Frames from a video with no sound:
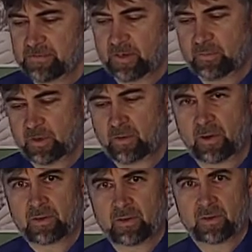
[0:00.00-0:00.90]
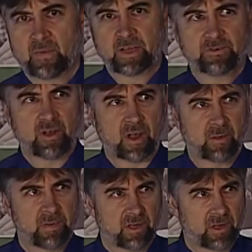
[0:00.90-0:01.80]
Phil McCorkle, and my
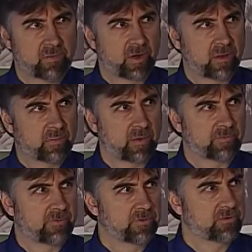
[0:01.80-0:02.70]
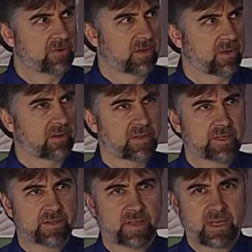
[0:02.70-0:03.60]
job at Marion Polk Food Share
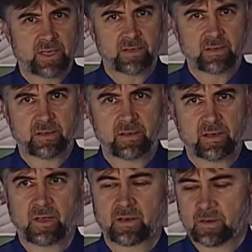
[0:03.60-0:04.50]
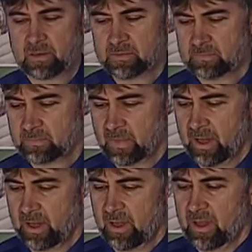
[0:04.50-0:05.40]
is to end hunger.
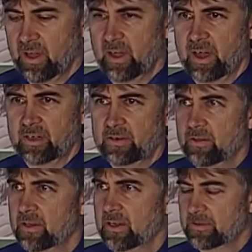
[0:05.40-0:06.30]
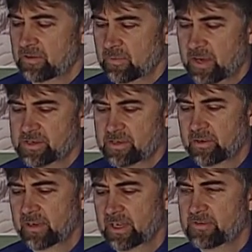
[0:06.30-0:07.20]
I do this by
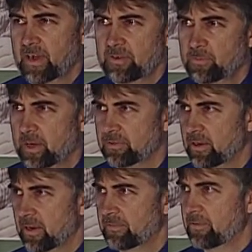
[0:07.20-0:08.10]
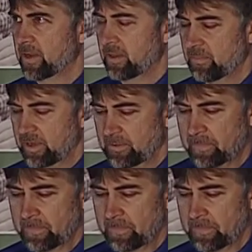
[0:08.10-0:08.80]
serving as Vice President of Development.